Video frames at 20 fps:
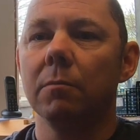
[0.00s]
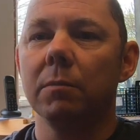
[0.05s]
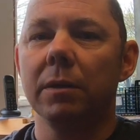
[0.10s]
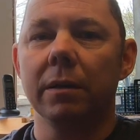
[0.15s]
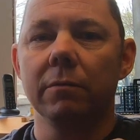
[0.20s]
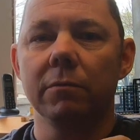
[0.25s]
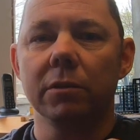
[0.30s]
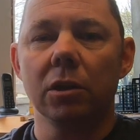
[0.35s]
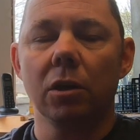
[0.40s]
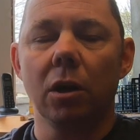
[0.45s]

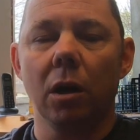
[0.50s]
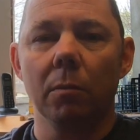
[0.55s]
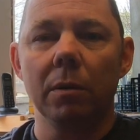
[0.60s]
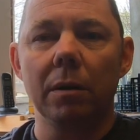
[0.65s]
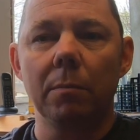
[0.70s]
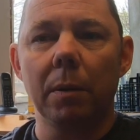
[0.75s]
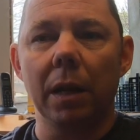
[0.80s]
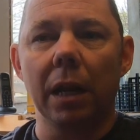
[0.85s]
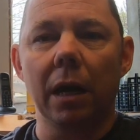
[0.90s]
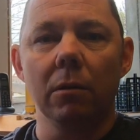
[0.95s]
Give us a
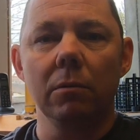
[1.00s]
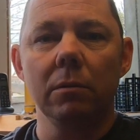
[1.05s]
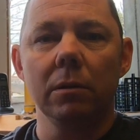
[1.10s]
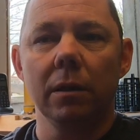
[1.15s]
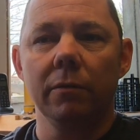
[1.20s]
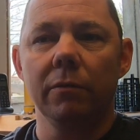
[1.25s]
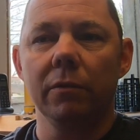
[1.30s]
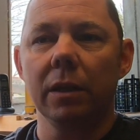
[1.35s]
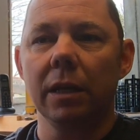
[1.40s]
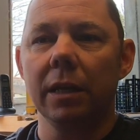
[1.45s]
comment below.
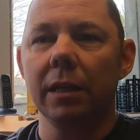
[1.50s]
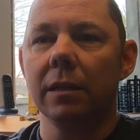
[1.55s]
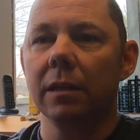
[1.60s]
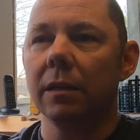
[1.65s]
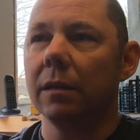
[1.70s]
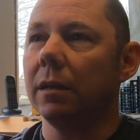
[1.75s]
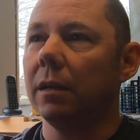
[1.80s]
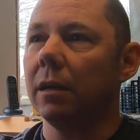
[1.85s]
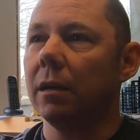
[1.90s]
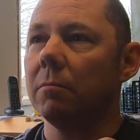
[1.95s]
If you
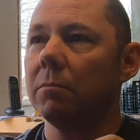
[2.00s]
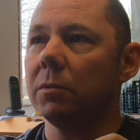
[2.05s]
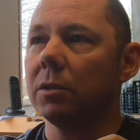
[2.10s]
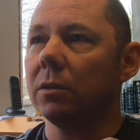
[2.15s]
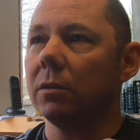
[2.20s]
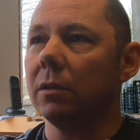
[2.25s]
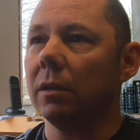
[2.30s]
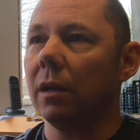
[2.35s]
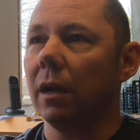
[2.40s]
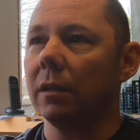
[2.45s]
need
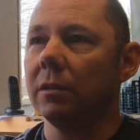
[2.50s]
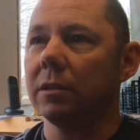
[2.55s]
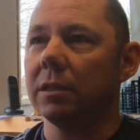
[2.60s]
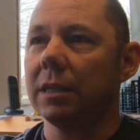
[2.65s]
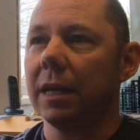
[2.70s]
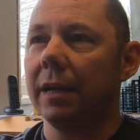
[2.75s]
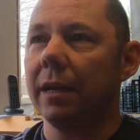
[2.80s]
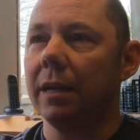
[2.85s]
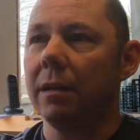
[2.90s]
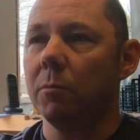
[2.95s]
to
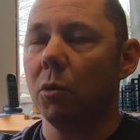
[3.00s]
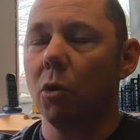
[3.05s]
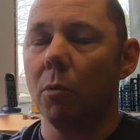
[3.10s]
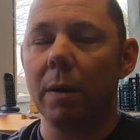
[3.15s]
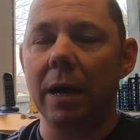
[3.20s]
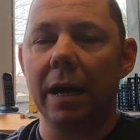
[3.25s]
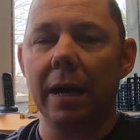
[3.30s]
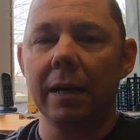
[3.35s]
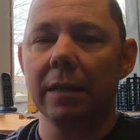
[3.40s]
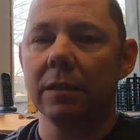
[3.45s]
understand any more
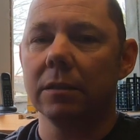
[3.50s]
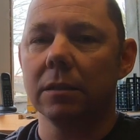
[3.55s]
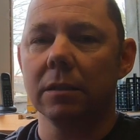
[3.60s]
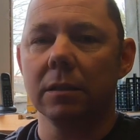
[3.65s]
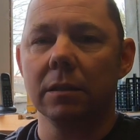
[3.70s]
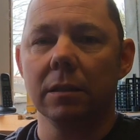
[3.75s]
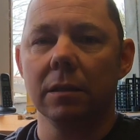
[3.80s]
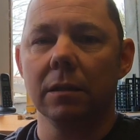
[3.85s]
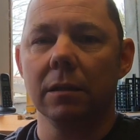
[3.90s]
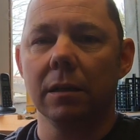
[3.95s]
about it, just
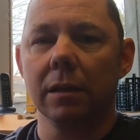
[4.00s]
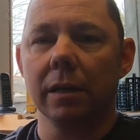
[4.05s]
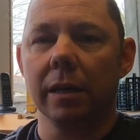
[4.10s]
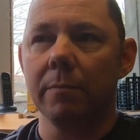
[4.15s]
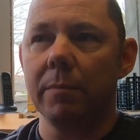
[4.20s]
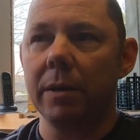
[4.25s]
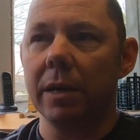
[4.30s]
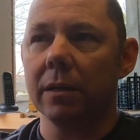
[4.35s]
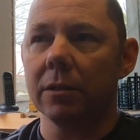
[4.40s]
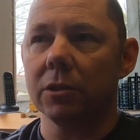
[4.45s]

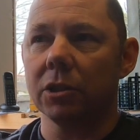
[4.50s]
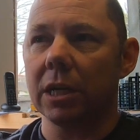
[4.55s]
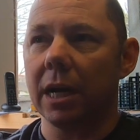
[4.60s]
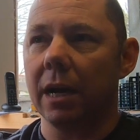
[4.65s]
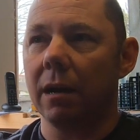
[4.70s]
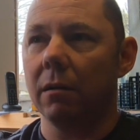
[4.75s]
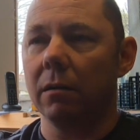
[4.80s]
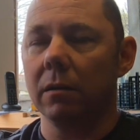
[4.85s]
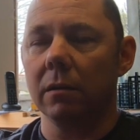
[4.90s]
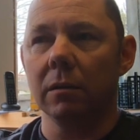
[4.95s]
give me a
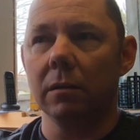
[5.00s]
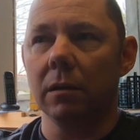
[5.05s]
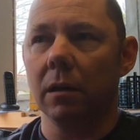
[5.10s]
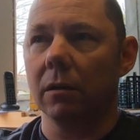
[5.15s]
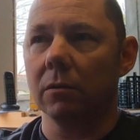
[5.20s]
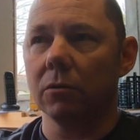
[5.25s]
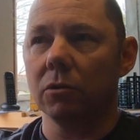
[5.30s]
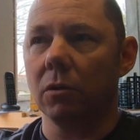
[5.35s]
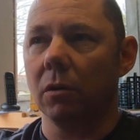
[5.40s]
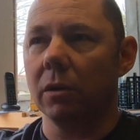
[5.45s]
shout and
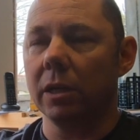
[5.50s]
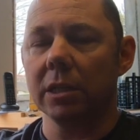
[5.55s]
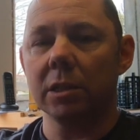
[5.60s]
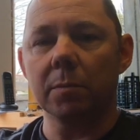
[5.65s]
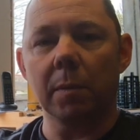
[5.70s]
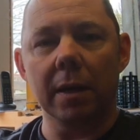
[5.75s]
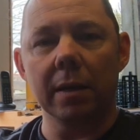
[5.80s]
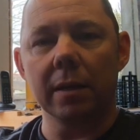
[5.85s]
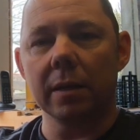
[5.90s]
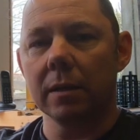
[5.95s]
I'll try and
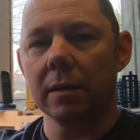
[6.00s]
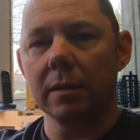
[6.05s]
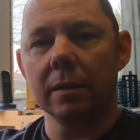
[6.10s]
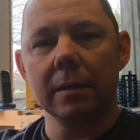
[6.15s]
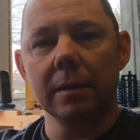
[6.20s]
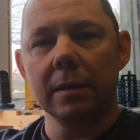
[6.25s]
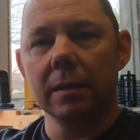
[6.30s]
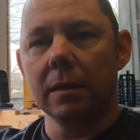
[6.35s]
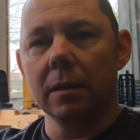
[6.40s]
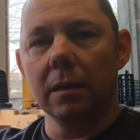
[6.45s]
explain it.
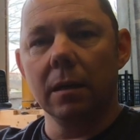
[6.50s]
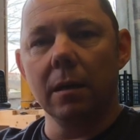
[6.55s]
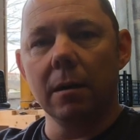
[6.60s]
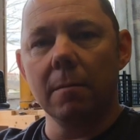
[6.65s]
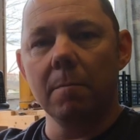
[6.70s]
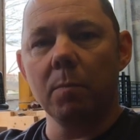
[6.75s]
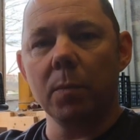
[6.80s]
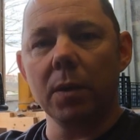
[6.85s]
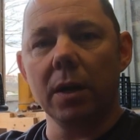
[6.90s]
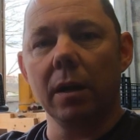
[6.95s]

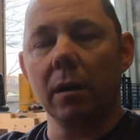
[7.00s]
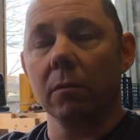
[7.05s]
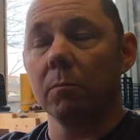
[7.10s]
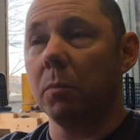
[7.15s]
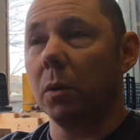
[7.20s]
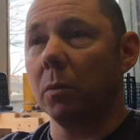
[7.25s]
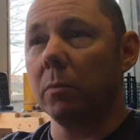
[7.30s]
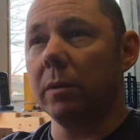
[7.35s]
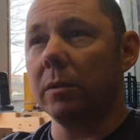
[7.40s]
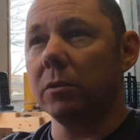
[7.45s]
And I'll
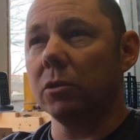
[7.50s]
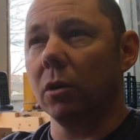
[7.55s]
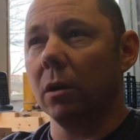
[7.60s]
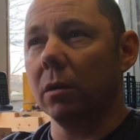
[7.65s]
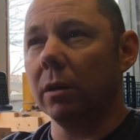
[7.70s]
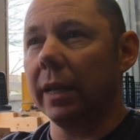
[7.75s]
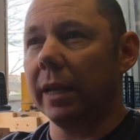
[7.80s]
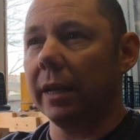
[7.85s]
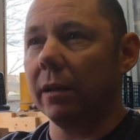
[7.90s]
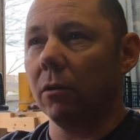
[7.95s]
probably try
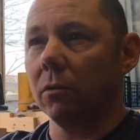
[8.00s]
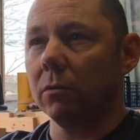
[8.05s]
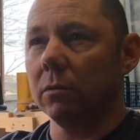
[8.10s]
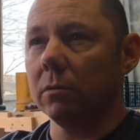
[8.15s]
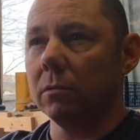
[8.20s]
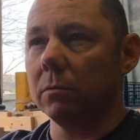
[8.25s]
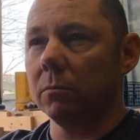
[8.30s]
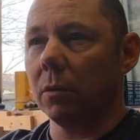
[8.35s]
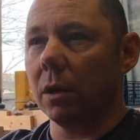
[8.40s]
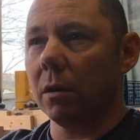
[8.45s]
and get it
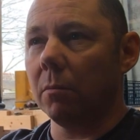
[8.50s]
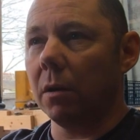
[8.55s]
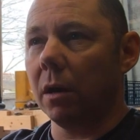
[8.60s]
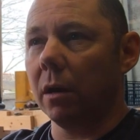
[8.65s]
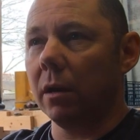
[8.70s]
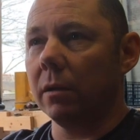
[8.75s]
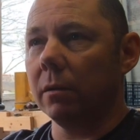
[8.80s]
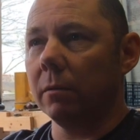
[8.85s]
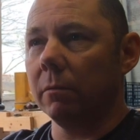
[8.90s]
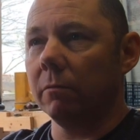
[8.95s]
on one of
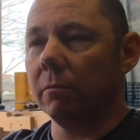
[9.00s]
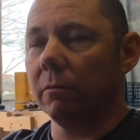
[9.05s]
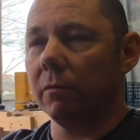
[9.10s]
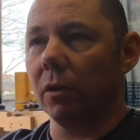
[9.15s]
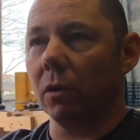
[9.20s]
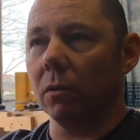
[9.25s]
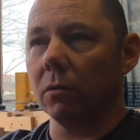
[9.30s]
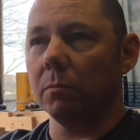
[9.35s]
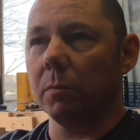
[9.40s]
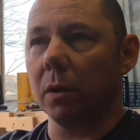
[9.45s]
my
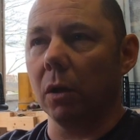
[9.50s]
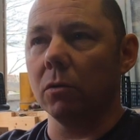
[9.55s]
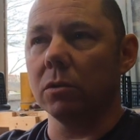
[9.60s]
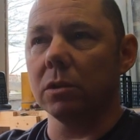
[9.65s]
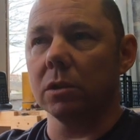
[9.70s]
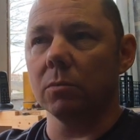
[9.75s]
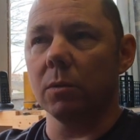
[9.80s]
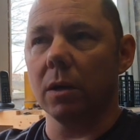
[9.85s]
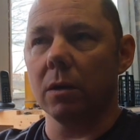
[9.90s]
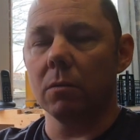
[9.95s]
vlogs
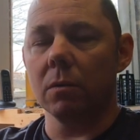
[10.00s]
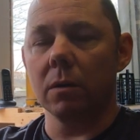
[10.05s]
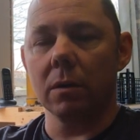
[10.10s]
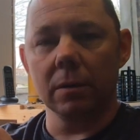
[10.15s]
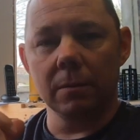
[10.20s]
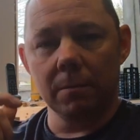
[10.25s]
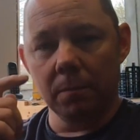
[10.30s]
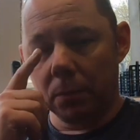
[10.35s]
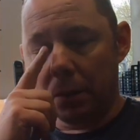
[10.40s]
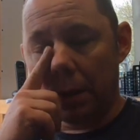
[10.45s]
as well.
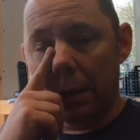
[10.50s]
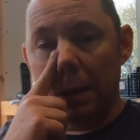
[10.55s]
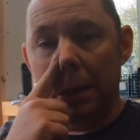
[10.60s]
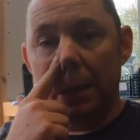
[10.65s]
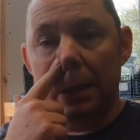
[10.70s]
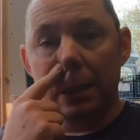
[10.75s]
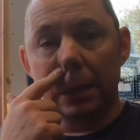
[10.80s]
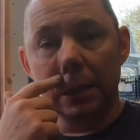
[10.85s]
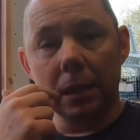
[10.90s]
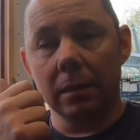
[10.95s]

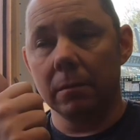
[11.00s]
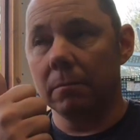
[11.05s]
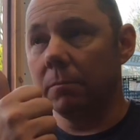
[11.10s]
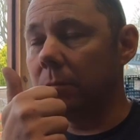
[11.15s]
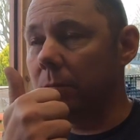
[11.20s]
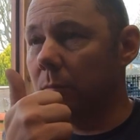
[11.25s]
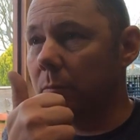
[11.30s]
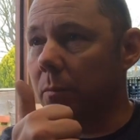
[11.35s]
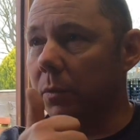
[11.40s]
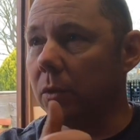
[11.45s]
Yeah,
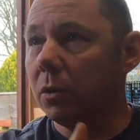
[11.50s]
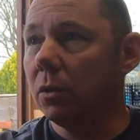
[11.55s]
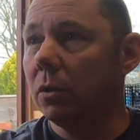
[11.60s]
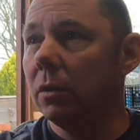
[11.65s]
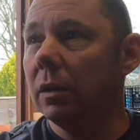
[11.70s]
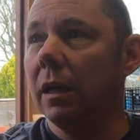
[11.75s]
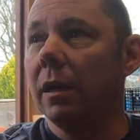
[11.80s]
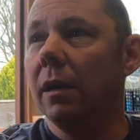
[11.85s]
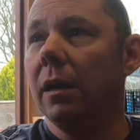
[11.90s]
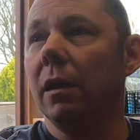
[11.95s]

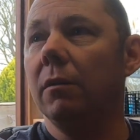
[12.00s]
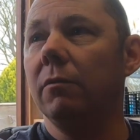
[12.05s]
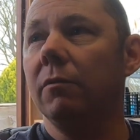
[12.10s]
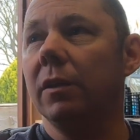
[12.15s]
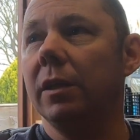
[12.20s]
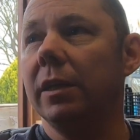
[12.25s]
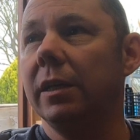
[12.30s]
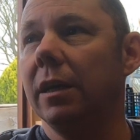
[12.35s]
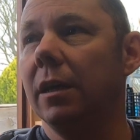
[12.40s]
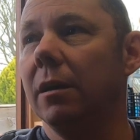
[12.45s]

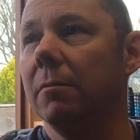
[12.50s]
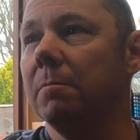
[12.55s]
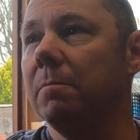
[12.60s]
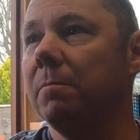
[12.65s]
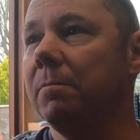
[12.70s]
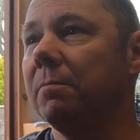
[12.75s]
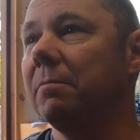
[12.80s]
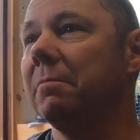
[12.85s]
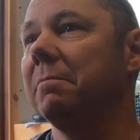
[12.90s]
hopefully,